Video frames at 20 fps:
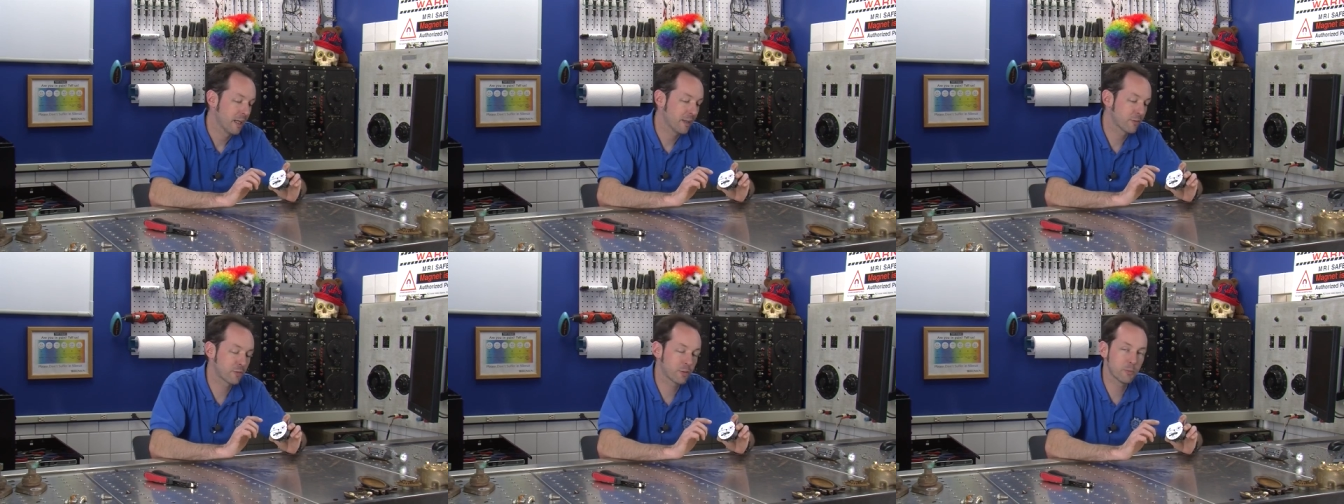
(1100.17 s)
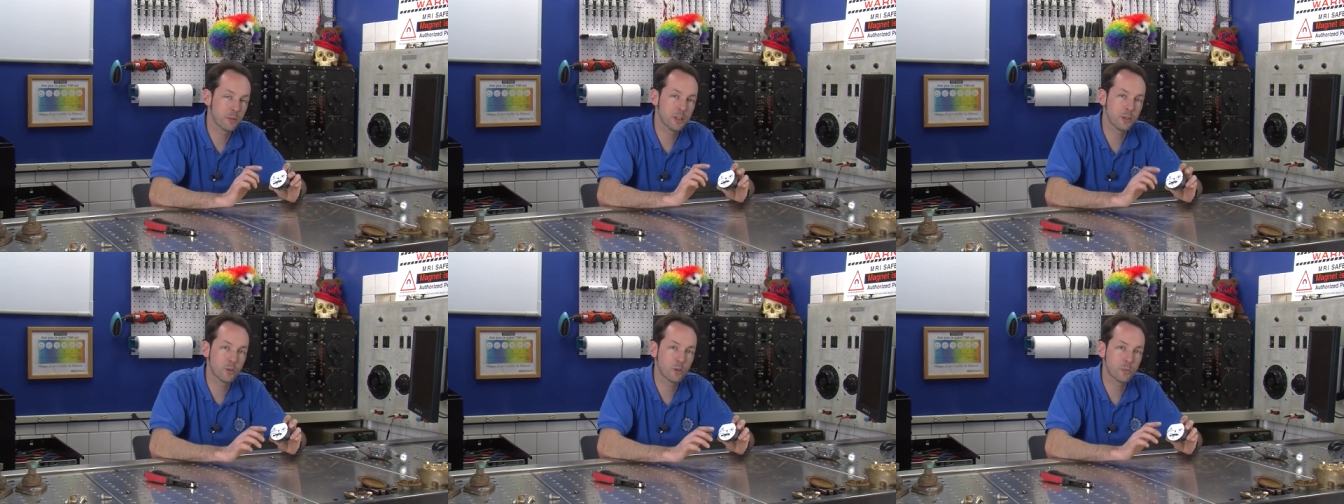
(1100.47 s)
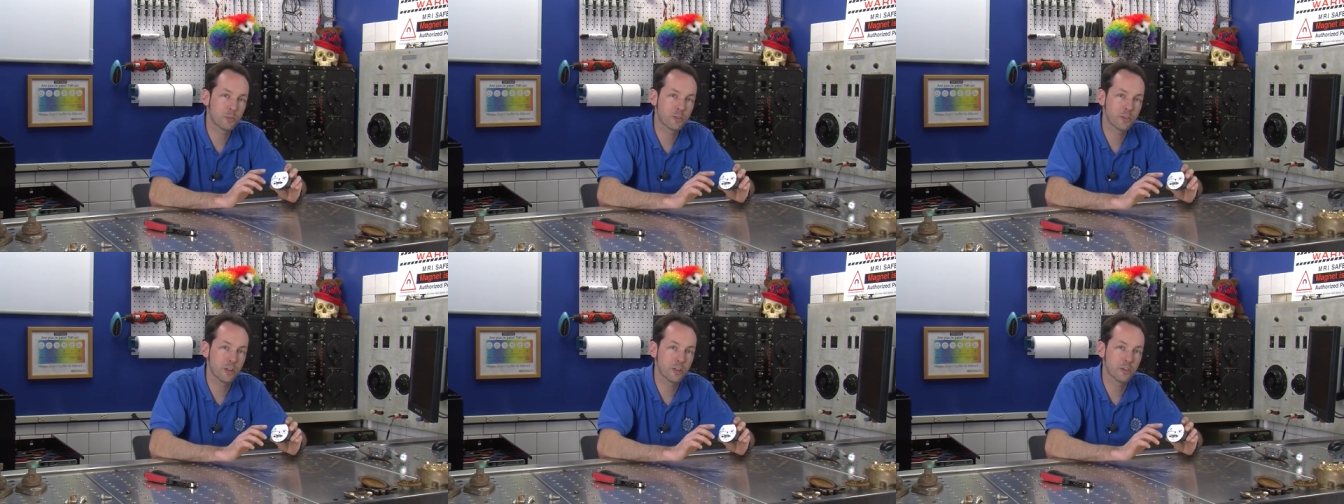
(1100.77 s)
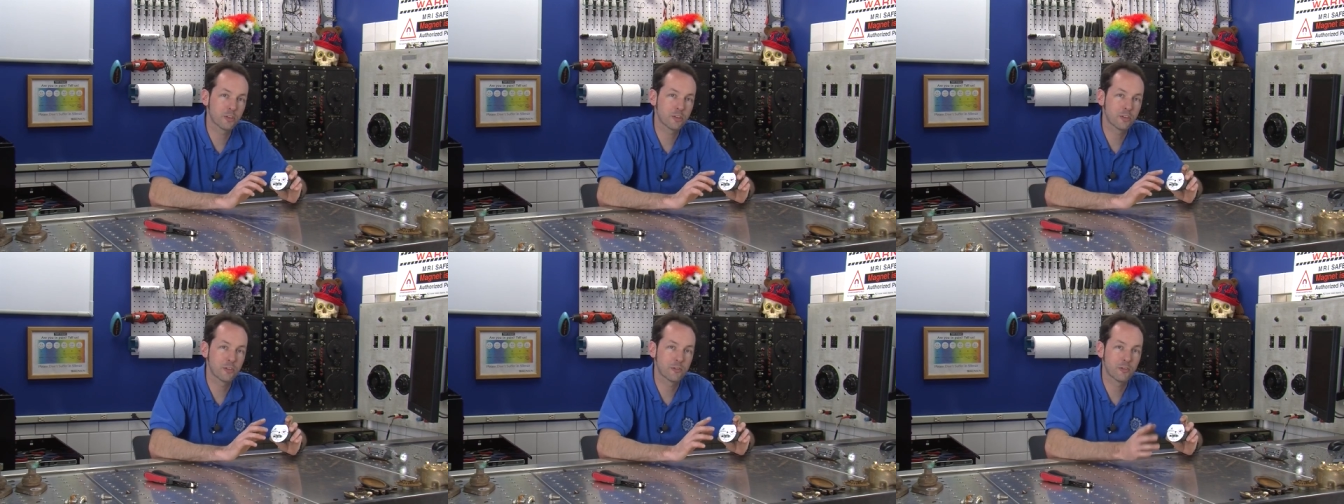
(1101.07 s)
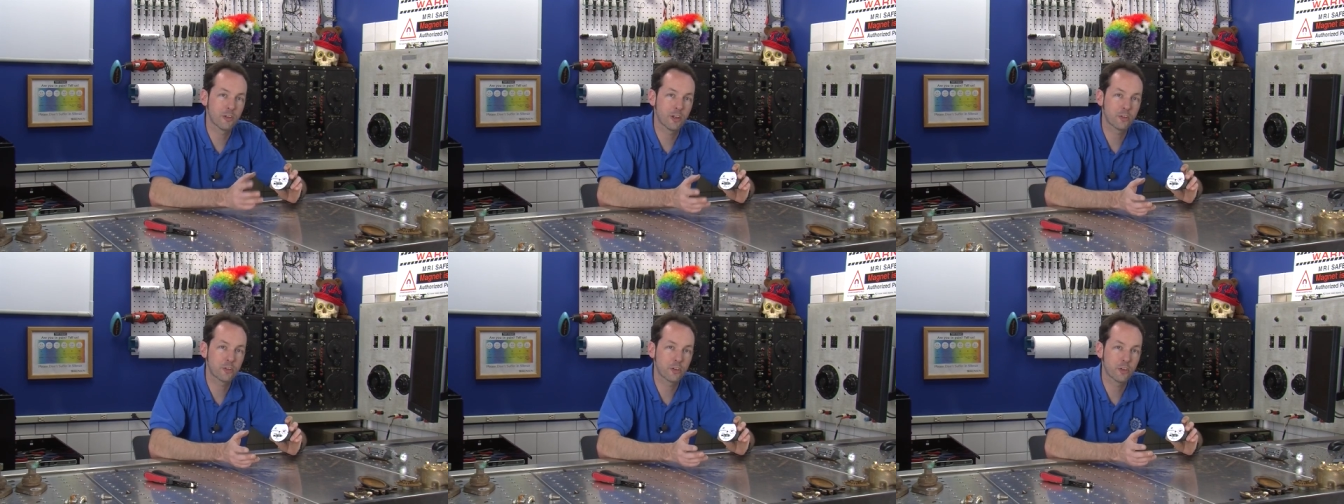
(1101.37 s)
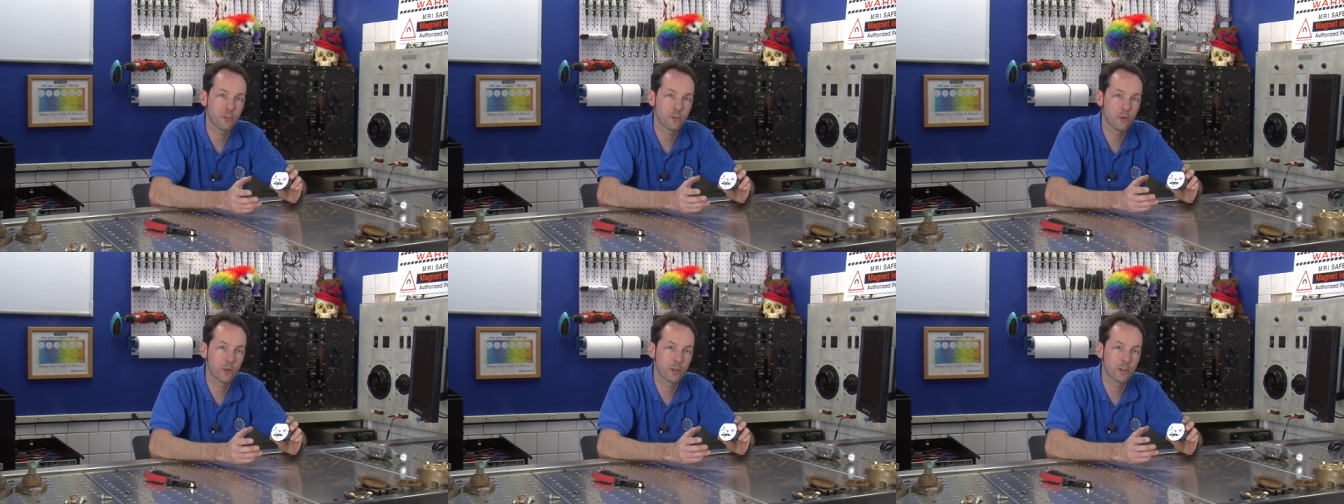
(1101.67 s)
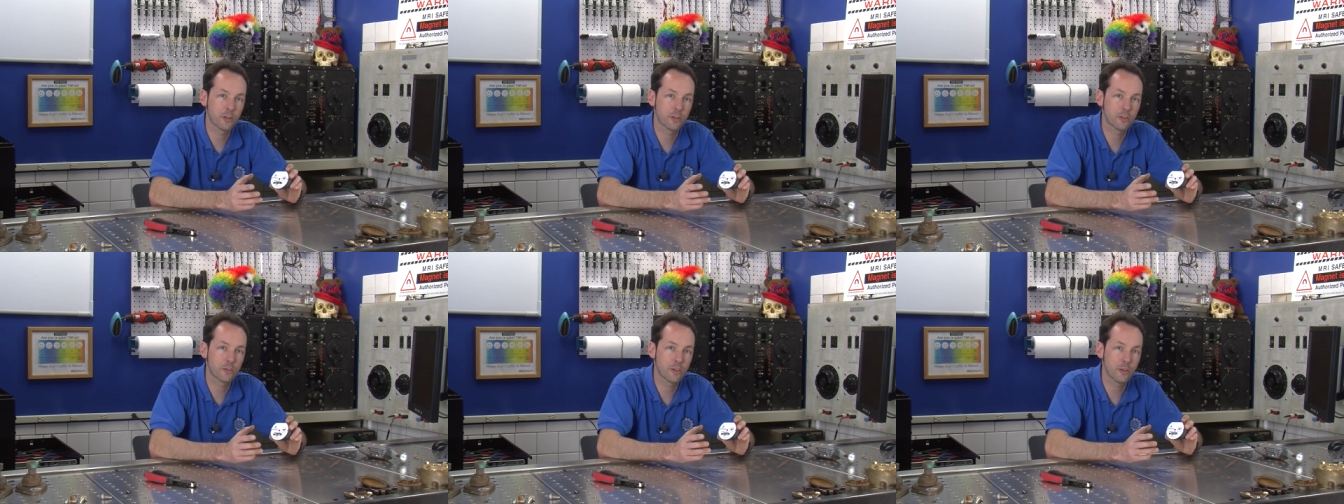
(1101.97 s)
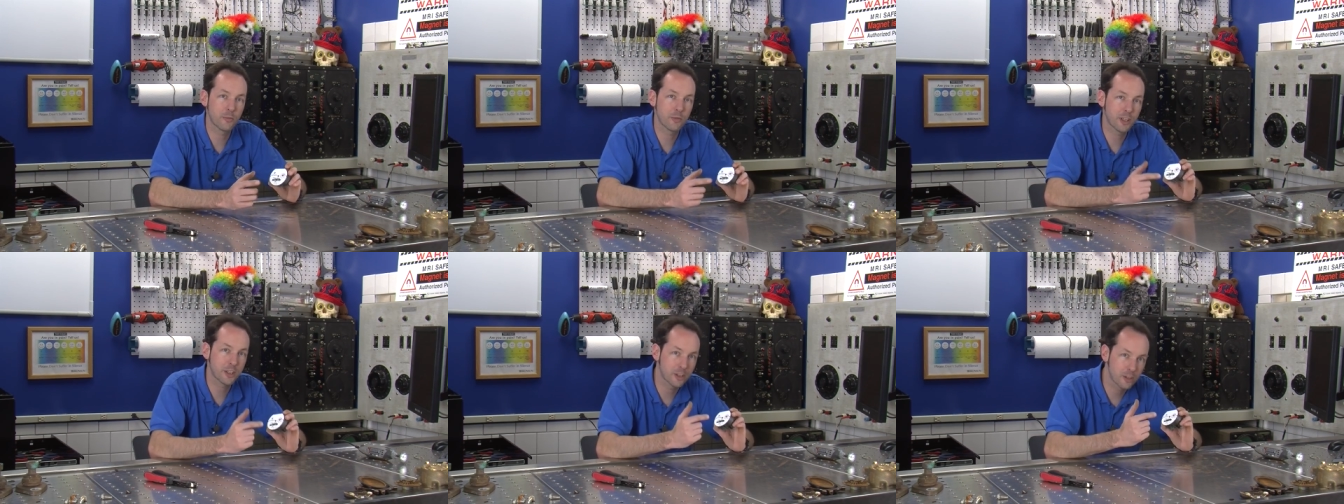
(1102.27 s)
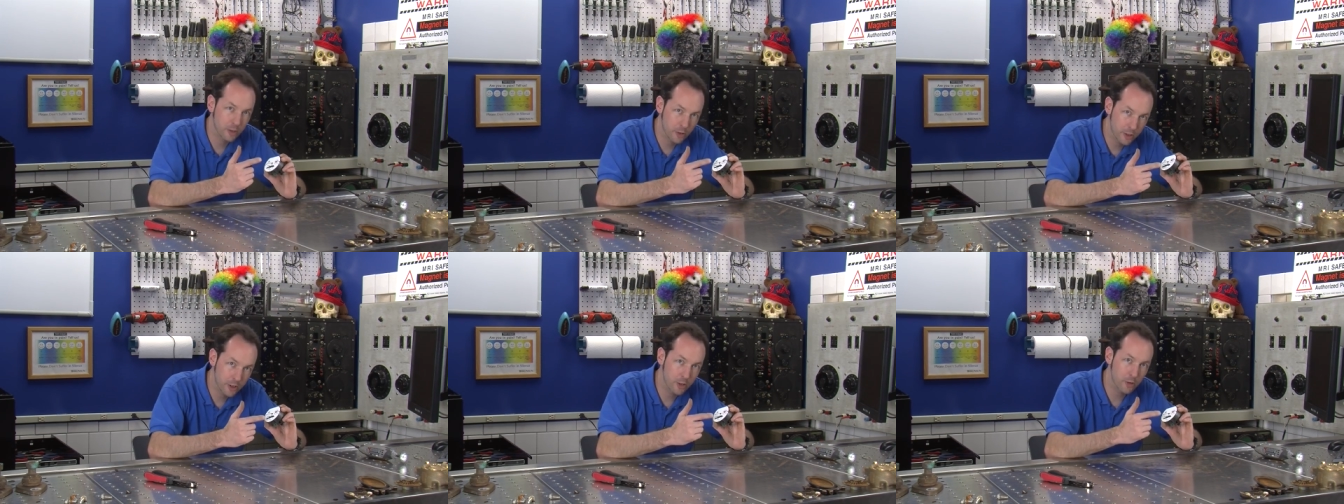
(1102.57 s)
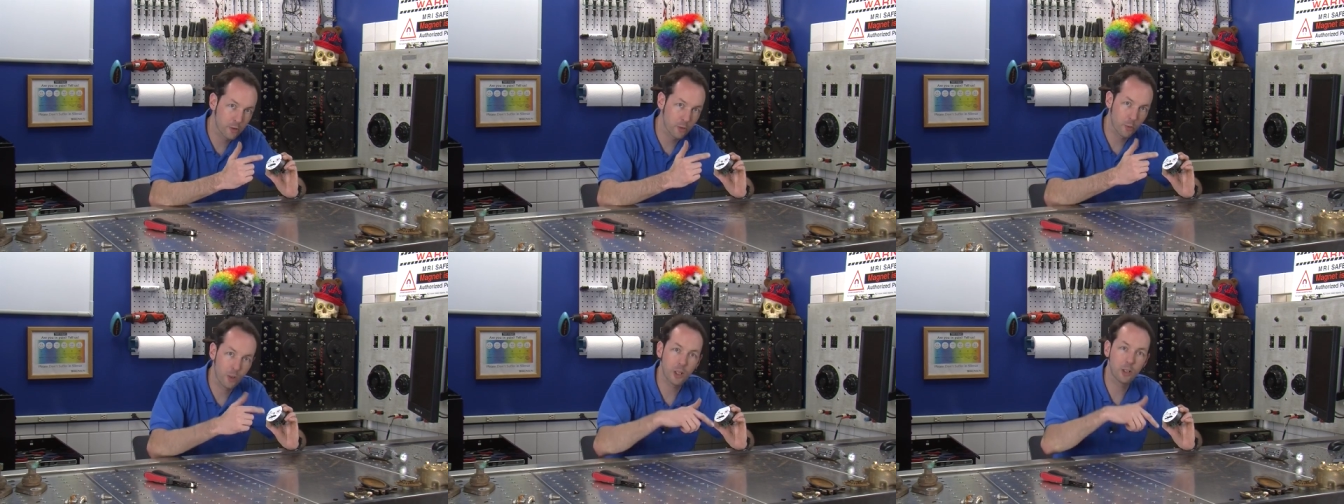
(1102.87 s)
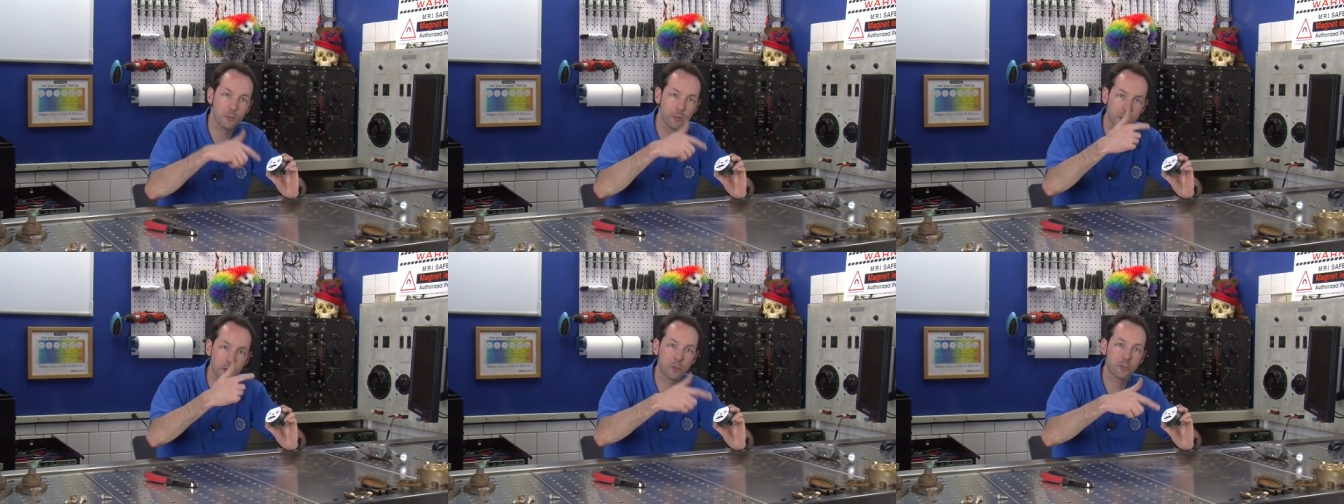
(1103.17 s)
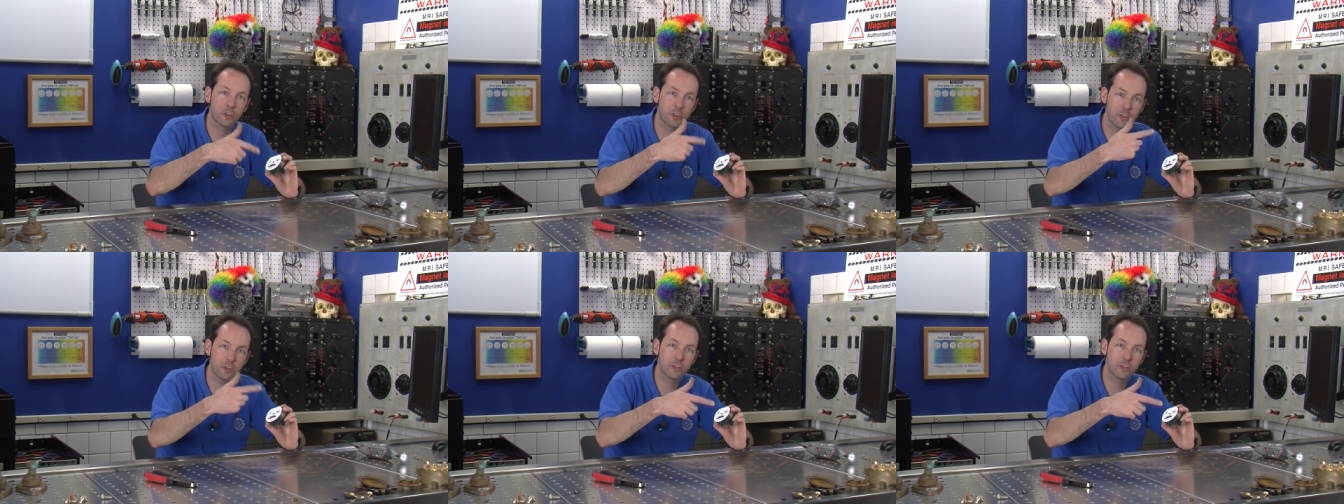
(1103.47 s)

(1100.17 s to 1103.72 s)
have somebody go upstairs and flush the toilet or something, and you'll hear the water meter